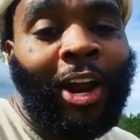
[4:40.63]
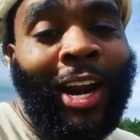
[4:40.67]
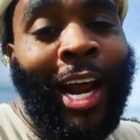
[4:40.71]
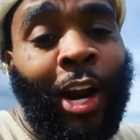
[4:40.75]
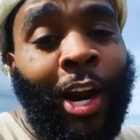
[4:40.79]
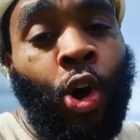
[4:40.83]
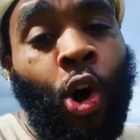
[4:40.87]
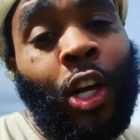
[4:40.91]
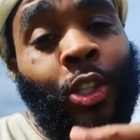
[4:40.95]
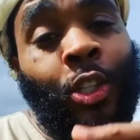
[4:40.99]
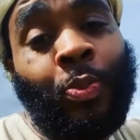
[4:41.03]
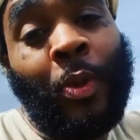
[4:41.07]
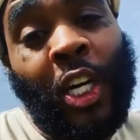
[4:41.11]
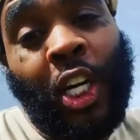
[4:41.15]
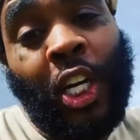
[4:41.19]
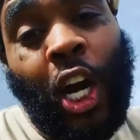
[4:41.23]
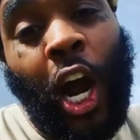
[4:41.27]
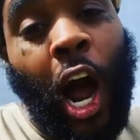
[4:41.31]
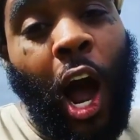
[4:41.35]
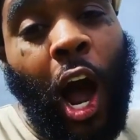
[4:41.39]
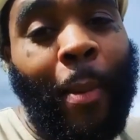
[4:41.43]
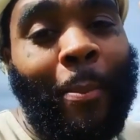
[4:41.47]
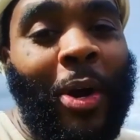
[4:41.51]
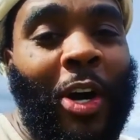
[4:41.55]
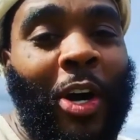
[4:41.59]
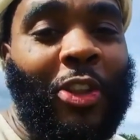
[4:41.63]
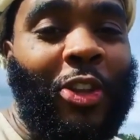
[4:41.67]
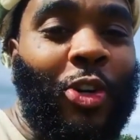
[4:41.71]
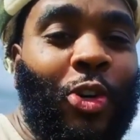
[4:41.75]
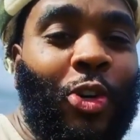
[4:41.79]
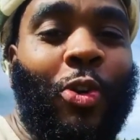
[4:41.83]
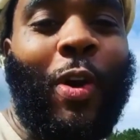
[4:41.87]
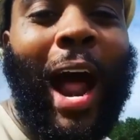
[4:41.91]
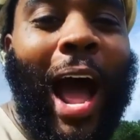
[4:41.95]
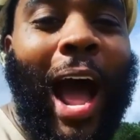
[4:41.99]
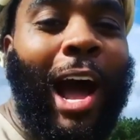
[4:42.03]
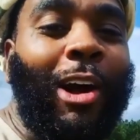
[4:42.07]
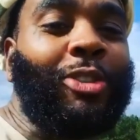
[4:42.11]
what do y'all think, man? Who
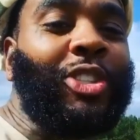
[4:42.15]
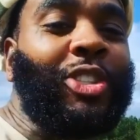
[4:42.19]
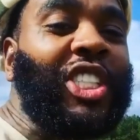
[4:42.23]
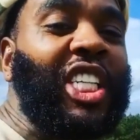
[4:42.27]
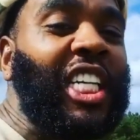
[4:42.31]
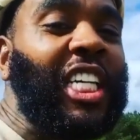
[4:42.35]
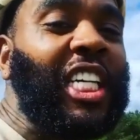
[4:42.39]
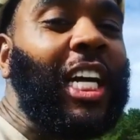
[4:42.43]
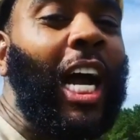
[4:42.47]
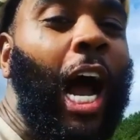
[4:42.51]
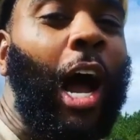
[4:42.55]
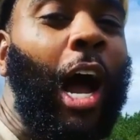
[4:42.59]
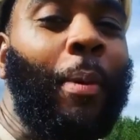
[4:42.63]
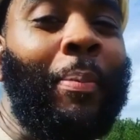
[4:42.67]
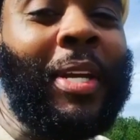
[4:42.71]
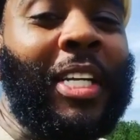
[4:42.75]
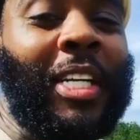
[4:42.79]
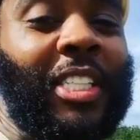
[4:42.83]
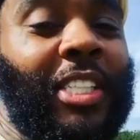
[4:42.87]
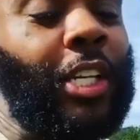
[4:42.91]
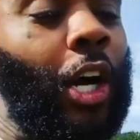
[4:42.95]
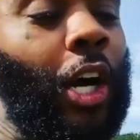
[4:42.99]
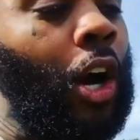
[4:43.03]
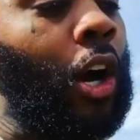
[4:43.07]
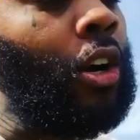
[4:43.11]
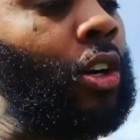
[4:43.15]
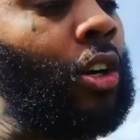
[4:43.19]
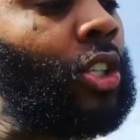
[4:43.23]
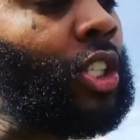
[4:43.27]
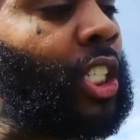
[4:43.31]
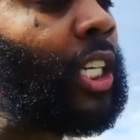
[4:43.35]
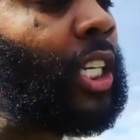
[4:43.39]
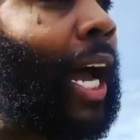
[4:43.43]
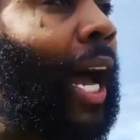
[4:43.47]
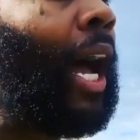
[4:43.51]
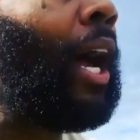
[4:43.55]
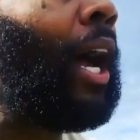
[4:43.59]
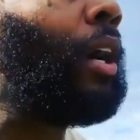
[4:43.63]
you rocking with? Kevin Gates,
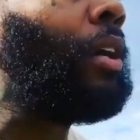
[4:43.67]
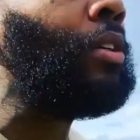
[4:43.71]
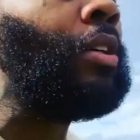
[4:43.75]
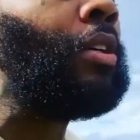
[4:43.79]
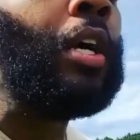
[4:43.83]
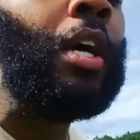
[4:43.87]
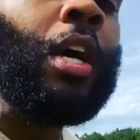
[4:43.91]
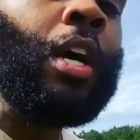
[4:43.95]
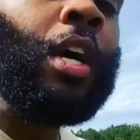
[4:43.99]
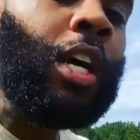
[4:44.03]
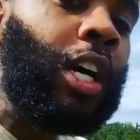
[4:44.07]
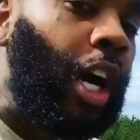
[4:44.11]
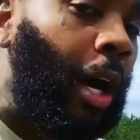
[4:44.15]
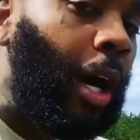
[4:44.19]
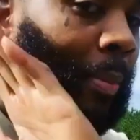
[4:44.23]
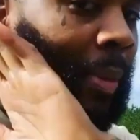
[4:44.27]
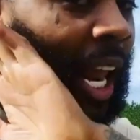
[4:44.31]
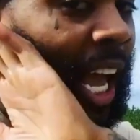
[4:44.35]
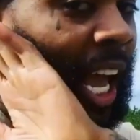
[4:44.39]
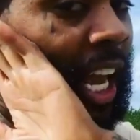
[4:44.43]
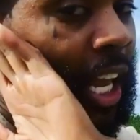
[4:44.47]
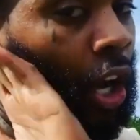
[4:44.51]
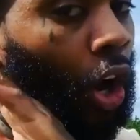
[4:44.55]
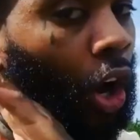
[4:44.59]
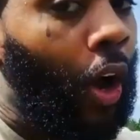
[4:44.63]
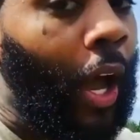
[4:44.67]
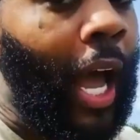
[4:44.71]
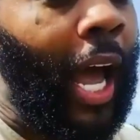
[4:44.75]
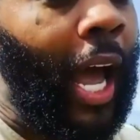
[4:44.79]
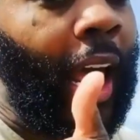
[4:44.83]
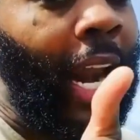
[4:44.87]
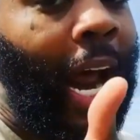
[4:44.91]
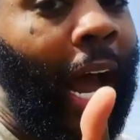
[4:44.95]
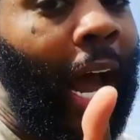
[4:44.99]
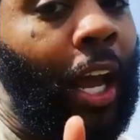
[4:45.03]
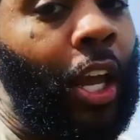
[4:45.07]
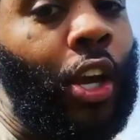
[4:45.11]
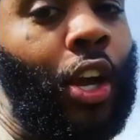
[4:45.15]
NBA boy? Let
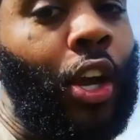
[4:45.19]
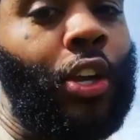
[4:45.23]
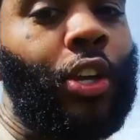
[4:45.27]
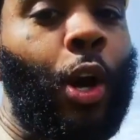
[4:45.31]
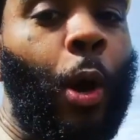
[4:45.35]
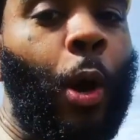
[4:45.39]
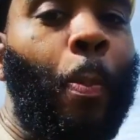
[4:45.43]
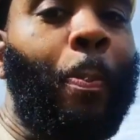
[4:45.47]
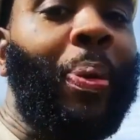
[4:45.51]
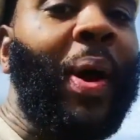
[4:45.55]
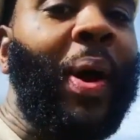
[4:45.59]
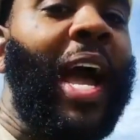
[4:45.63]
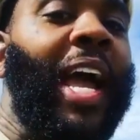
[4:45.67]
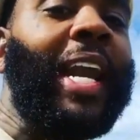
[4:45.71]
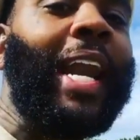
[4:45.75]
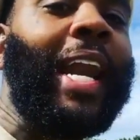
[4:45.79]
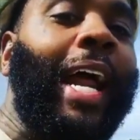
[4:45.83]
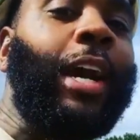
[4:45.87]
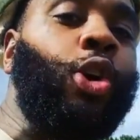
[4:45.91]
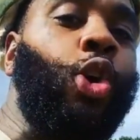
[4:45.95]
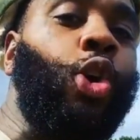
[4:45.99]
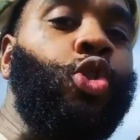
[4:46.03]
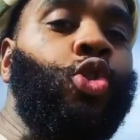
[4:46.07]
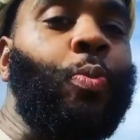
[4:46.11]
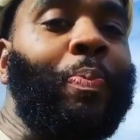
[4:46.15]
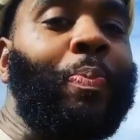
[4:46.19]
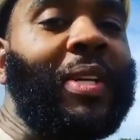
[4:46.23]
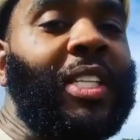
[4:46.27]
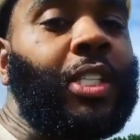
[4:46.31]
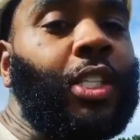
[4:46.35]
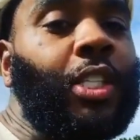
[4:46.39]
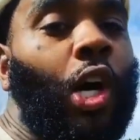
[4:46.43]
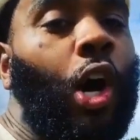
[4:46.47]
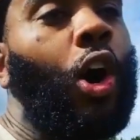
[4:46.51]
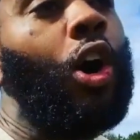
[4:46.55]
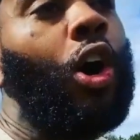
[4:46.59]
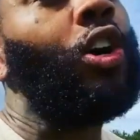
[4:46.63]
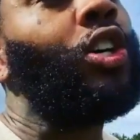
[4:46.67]
me know how y'all feel in the
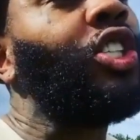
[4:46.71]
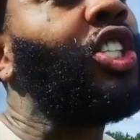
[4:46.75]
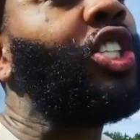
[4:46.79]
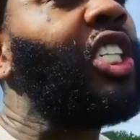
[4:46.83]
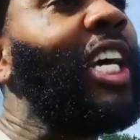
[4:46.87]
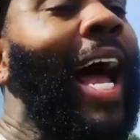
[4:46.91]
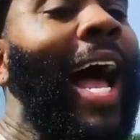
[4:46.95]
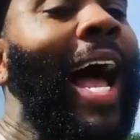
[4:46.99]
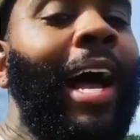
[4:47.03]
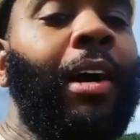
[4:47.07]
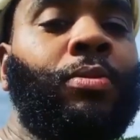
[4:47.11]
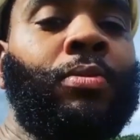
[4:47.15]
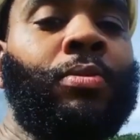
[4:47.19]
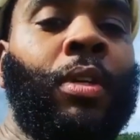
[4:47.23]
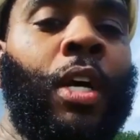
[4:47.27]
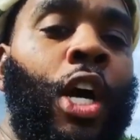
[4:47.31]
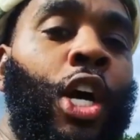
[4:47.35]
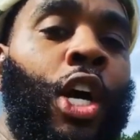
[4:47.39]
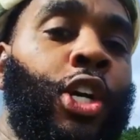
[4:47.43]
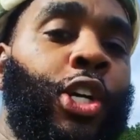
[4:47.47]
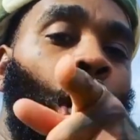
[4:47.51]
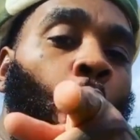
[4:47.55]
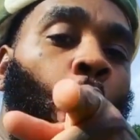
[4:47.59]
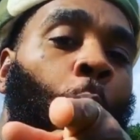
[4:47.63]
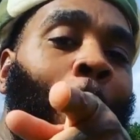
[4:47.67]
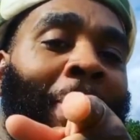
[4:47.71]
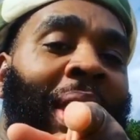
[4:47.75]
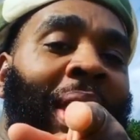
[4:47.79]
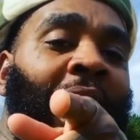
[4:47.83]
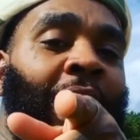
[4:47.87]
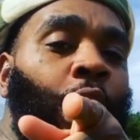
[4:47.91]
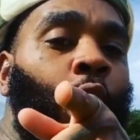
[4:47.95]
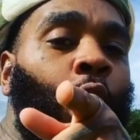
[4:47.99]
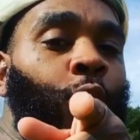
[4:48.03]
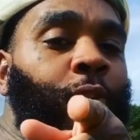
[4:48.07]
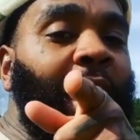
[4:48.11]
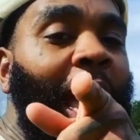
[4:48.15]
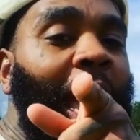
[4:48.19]
comment section. Also, if you
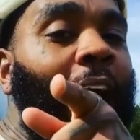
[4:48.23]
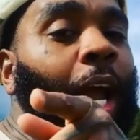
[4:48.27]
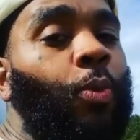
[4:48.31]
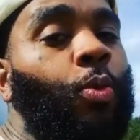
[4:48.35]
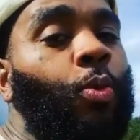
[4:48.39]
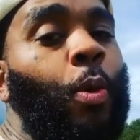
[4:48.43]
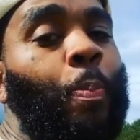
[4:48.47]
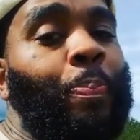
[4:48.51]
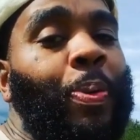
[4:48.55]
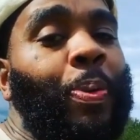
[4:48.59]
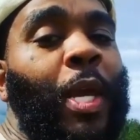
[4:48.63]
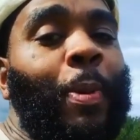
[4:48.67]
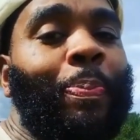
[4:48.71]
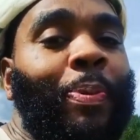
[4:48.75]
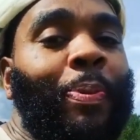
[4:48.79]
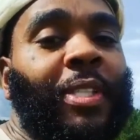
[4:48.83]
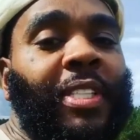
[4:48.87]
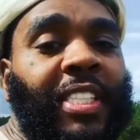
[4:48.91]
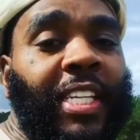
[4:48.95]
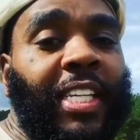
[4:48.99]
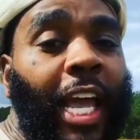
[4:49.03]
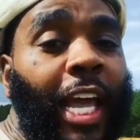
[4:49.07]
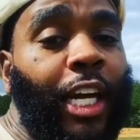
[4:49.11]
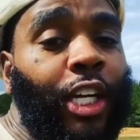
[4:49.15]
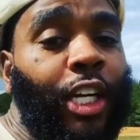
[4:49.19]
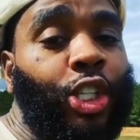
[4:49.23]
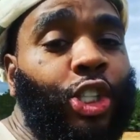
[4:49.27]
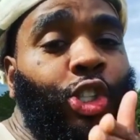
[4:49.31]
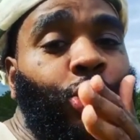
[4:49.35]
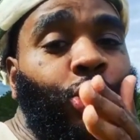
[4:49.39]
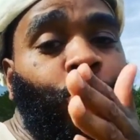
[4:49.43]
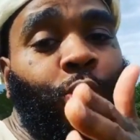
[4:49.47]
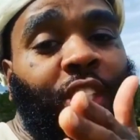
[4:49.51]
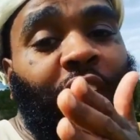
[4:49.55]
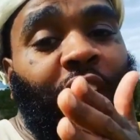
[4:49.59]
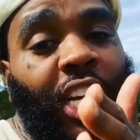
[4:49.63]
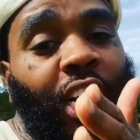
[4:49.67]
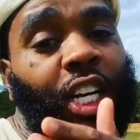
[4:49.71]
have not yet subscribed,
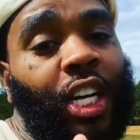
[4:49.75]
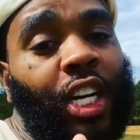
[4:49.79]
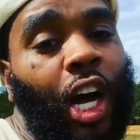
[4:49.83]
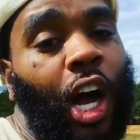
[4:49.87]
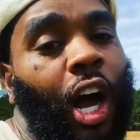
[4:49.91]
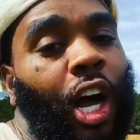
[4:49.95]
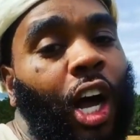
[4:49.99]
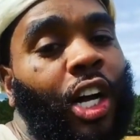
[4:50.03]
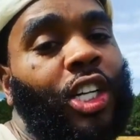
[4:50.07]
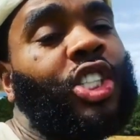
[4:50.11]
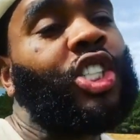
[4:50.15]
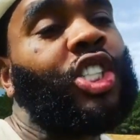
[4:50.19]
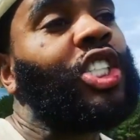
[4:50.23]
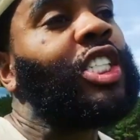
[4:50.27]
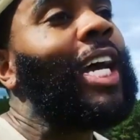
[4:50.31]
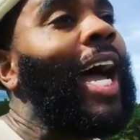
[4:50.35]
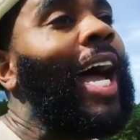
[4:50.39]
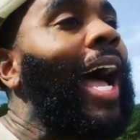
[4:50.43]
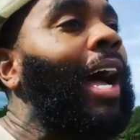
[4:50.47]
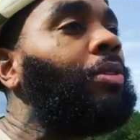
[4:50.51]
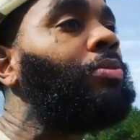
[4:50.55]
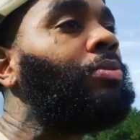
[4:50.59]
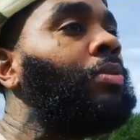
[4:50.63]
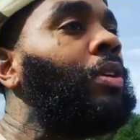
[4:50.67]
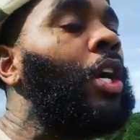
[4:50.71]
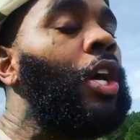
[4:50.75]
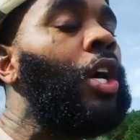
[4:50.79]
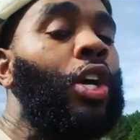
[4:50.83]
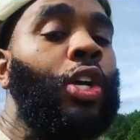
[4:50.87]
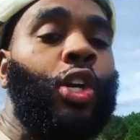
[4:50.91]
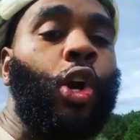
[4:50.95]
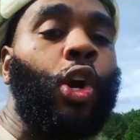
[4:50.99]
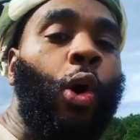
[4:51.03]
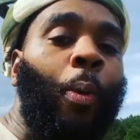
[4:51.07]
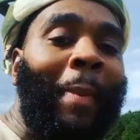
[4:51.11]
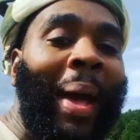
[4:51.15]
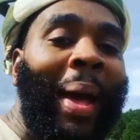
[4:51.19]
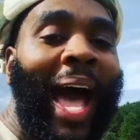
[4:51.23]
then what are you waiting for?
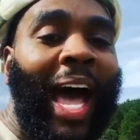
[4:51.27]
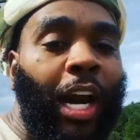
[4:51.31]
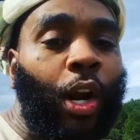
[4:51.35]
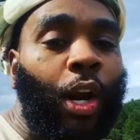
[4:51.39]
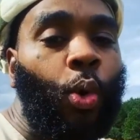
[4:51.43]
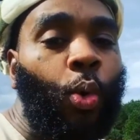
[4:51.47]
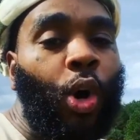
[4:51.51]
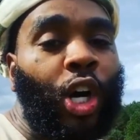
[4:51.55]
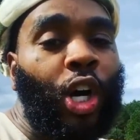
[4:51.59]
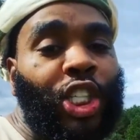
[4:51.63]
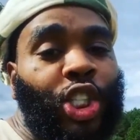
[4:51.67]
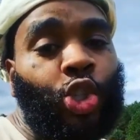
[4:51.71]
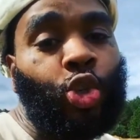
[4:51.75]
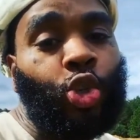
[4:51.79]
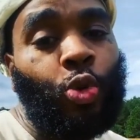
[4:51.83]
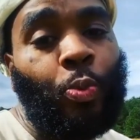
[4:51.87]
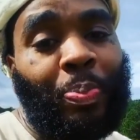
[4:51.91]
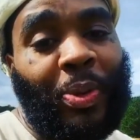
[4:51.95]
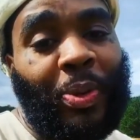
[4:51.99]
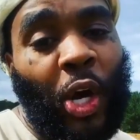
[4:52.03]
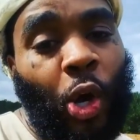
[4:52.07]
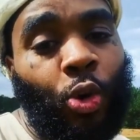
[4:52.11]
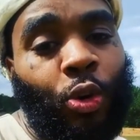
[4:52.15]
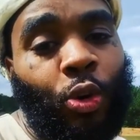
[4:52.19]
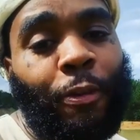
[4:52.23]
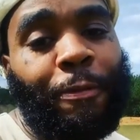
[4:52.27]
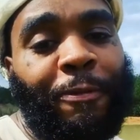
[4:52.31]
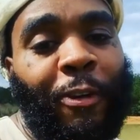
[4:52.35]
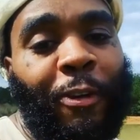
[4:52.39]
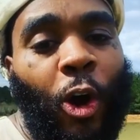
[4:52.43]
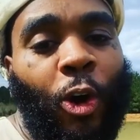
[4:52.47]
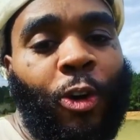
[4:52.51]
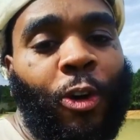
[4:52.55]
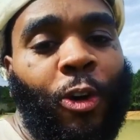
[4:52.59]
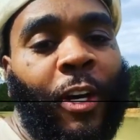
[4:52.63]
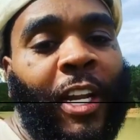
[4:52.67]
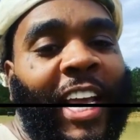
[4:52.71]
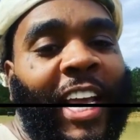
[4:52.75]
Also, make sure you turn that